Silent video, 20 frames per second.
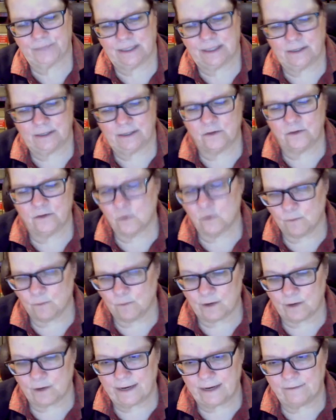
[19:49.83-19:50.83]
your
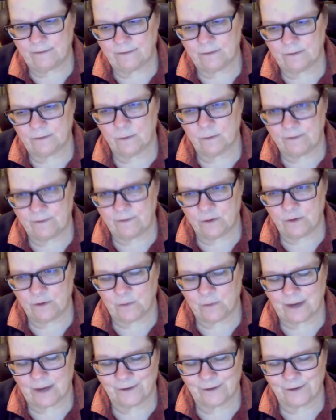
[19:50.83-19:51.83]
brief and review the
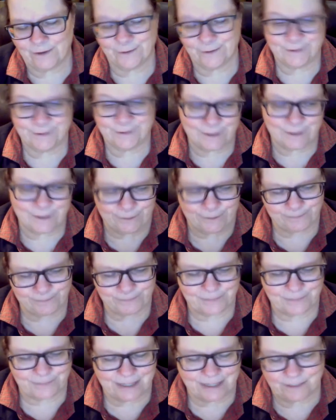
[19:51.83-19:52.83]
record. So
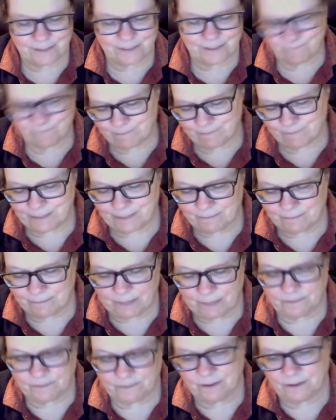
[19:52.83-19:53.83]
that's
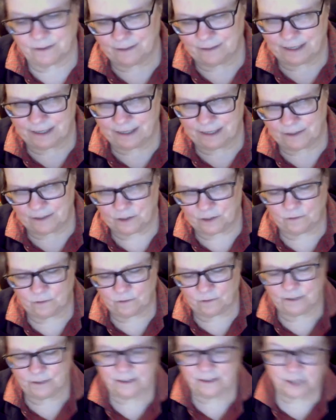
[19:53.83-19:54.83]
I'm getting
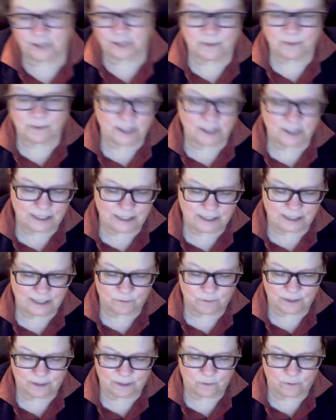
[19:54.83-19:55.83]
into too much detail, more
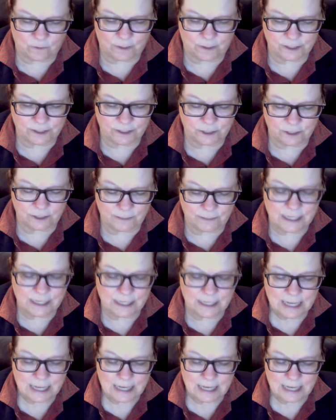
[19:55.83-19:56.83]
than I wanted to, but
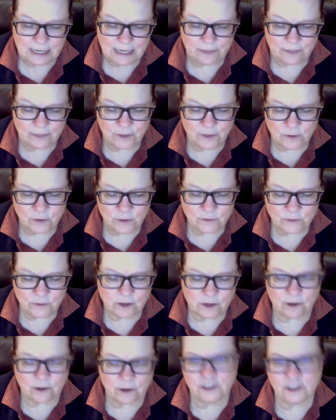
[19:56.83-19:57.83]
those
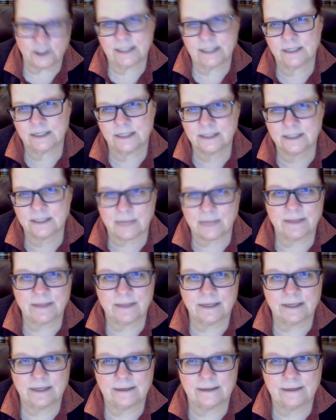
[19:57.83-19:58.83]
are just some of
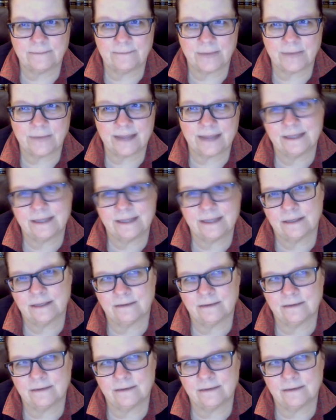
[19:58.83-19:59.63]
the, I think, the